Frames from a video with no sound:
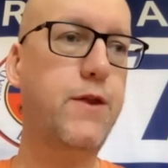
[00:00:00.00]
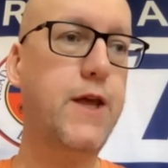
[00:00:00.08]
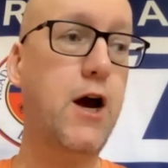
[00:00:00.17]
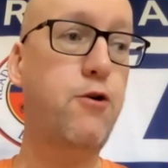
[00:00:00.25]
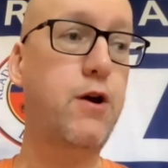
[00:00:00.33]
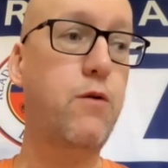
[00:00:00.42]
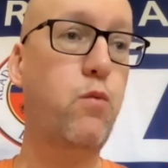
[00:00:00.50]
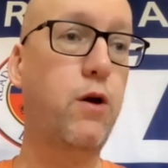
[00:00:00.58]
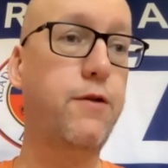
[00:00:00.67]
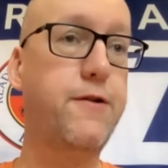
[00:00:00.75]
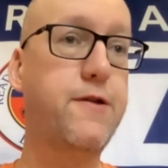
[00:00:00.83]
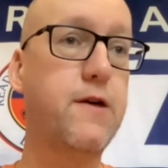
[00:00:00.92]
the owner
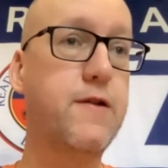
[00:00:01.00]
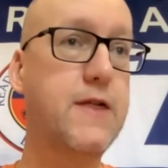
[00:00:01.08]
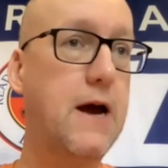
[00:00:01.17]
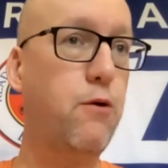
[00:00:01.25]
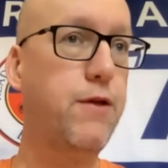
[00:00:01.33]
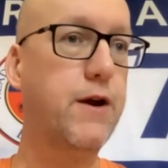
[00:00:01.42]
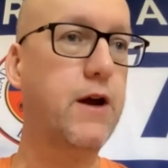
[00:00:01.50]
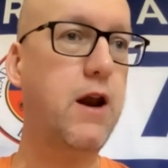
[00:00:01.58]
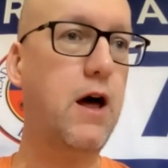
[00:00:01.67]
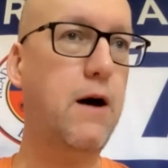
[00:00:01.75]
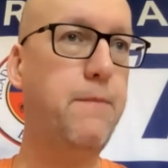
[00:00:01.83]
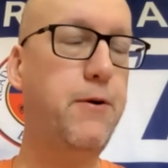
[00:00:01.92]
wants to sell the
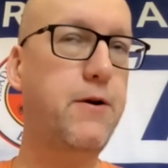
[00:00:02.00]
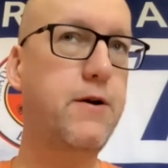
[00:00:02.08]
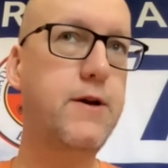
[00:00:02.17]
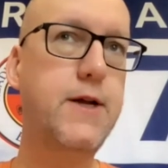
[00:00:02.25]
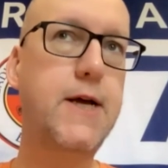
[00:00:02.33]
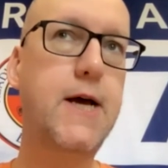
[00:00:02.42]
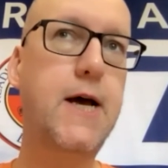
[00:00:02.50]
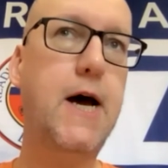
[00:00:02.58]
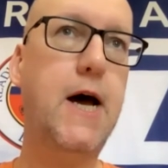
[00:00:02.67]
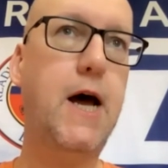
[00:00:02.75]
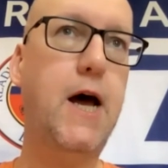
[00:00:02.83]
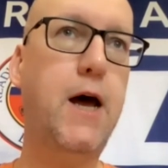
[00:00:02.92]
club.
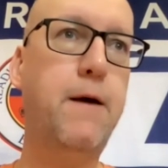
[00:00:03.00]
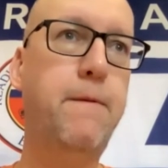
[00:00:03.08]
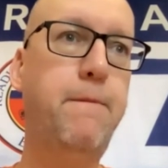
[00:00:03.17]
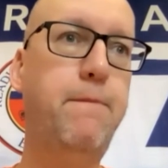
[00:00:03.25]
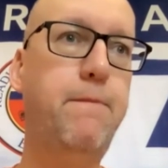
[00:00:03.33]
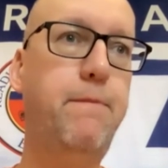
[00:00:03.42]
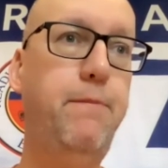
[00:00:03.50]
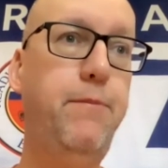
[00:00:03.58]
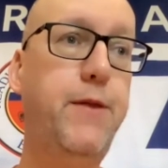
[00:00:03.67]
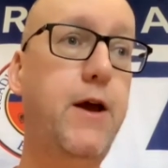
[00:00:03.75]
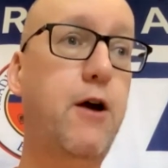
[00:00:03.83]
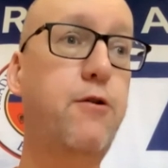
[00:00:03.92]
The
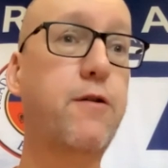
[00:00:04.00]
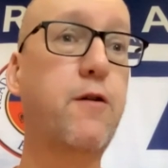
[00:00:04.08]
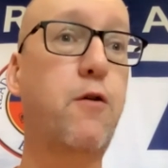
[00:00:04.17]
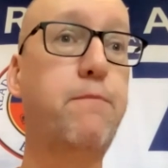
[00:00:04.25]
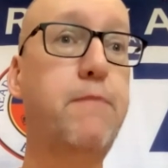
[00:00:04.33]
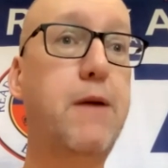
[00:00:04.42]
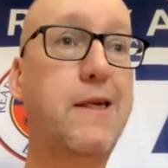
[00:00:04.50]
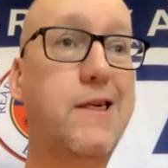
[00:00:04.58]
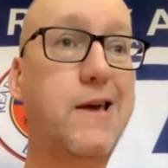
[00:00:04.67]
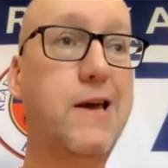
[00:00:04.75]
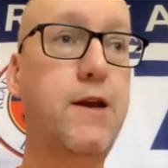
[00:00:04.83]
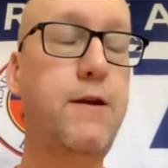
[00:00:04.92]
owner's gone
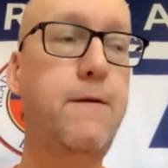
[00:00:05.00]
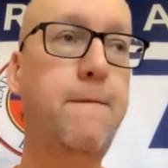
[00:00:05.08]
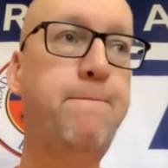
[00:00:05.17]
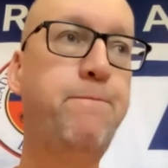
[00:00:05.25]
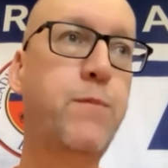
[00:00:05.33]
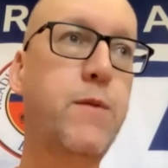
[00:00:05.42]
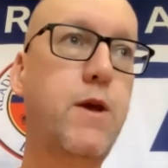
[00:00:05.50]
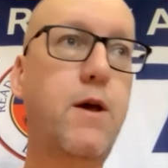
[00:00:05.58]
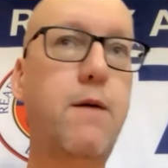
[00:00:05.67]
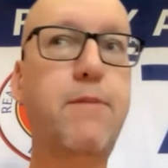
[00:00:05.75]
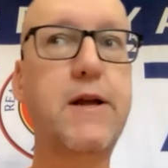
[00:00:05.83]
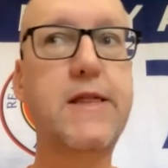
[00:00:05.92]
missing.
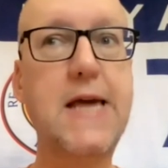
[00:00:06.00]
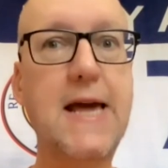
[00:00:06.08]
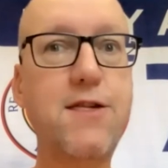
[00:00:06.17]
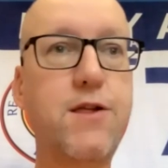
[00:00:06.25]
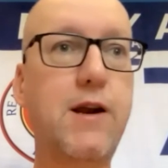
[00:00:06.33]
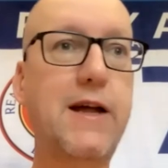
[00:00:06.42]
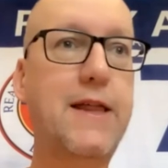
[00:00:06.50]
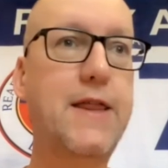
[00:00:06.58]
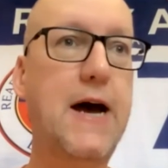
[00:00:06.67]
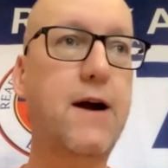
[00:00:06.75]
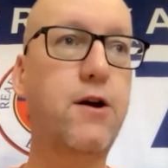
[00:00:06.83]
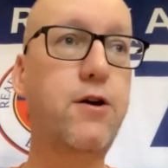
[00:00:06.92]
Potentially
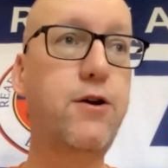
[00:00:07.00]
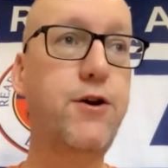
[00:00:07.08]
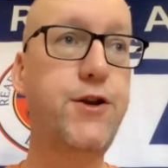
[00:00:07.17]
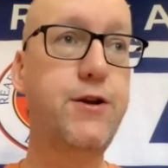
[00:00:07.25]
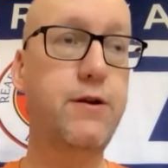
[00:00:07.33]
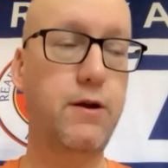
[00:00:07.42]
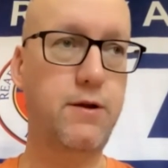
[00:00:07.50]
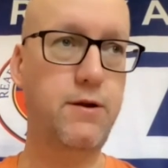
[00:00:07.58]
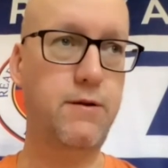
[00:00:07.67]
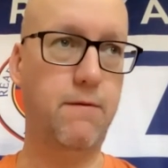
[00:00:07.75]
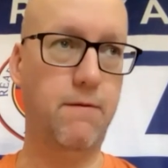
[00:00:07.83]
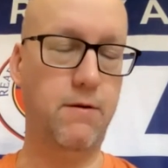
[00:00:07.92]
that could
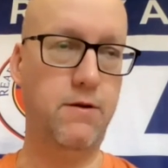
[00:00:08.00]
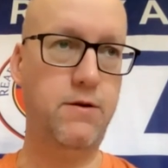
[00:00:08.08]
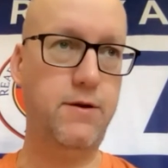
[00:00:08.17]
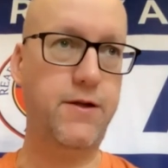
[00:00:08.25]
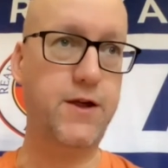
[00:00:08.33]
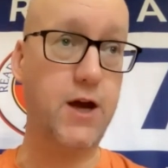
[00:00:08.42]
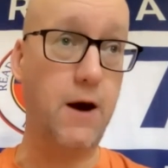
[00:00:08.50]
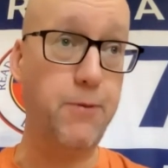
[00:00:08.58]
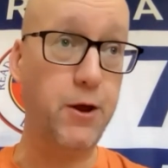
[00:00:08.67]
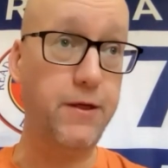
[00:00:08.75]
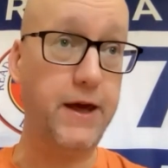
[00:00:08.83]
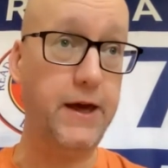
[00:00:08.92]

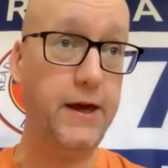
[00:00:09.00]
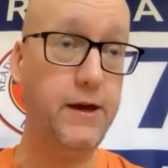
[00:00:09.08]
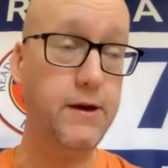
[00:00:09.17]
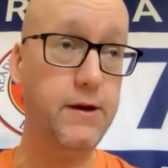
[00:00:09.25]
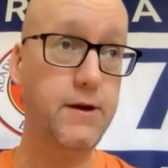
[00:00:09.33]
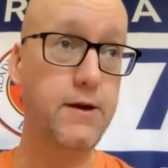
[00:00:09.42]
scupper the